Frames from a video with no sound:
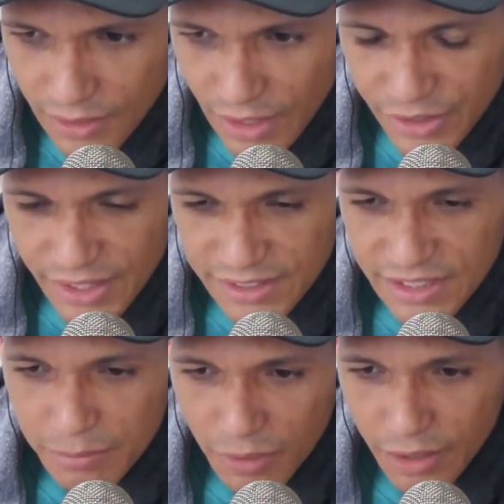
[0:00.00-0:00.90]
it
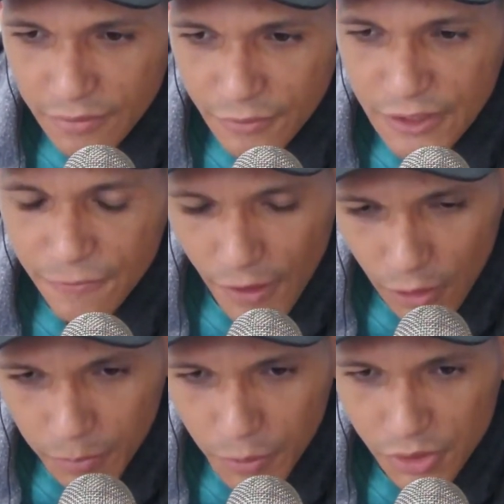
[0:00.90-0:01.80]
seemed like the
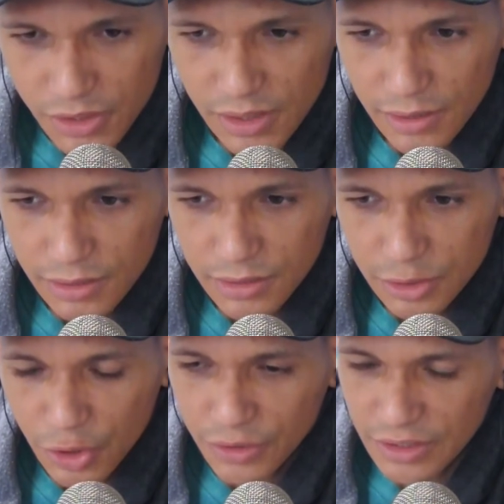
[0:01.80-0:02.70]
developers
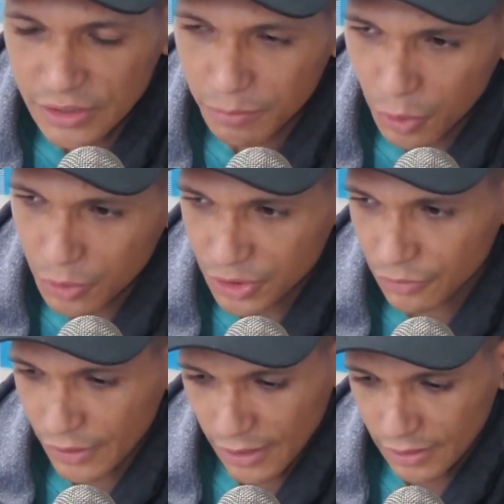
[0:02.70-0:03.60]
took this approach
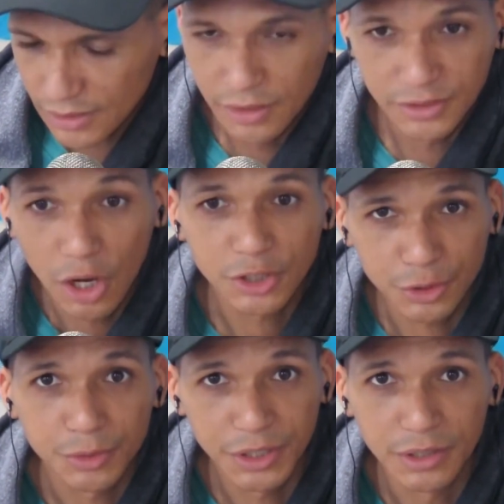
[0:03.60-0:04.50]
of a
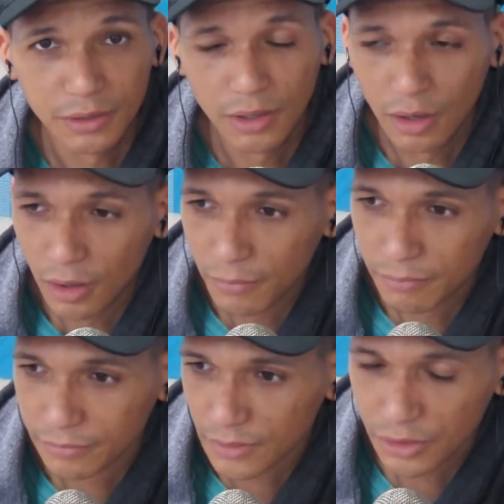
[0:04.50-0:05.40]

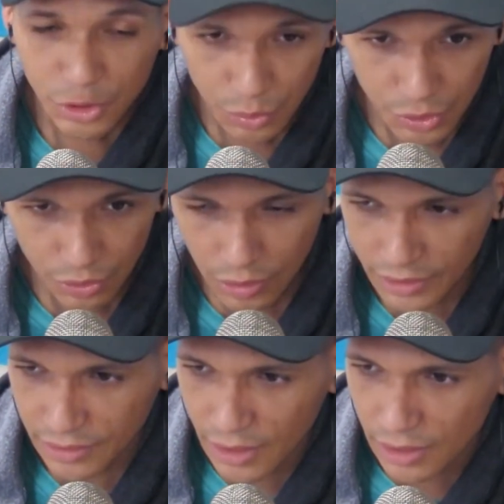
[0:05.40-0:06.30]
touchscreen user.
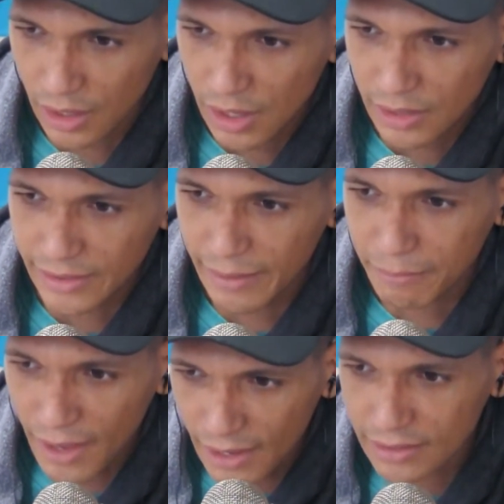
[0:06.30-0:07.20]
Like they
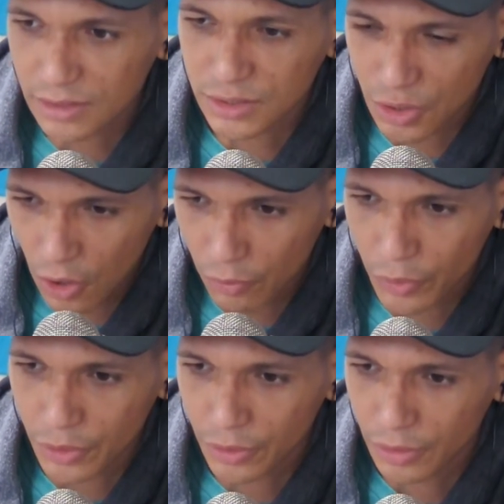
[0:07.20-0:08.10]
made the
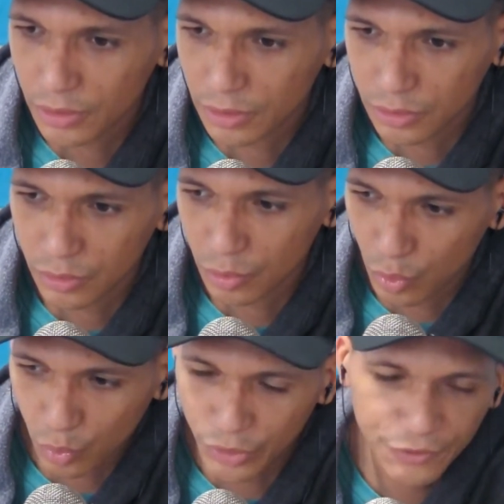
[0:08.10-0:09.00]
software
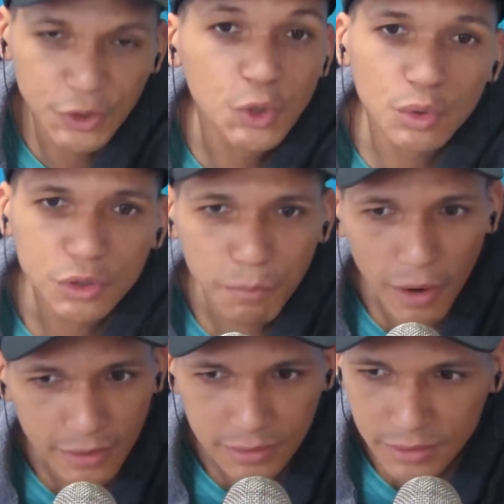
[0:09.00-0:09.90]
with huge
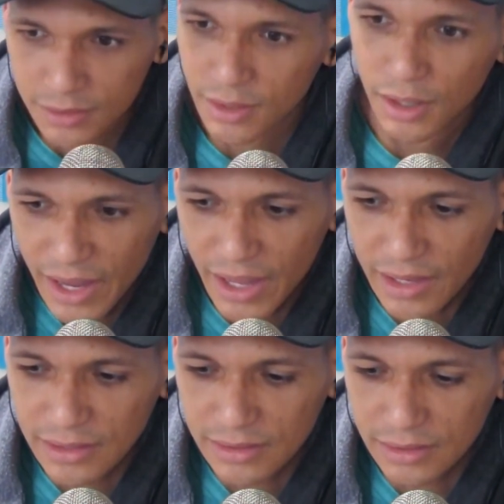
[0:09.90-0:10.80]
buttons,
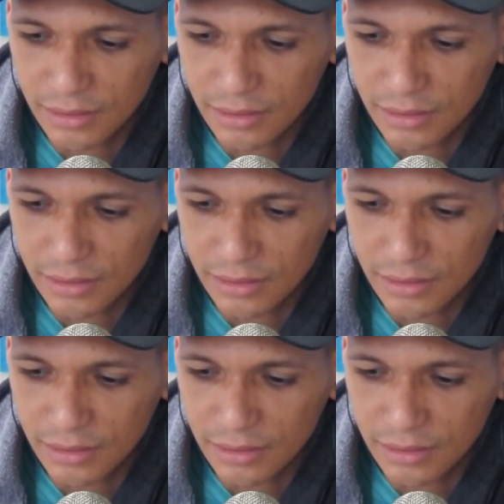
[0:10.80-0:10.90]
and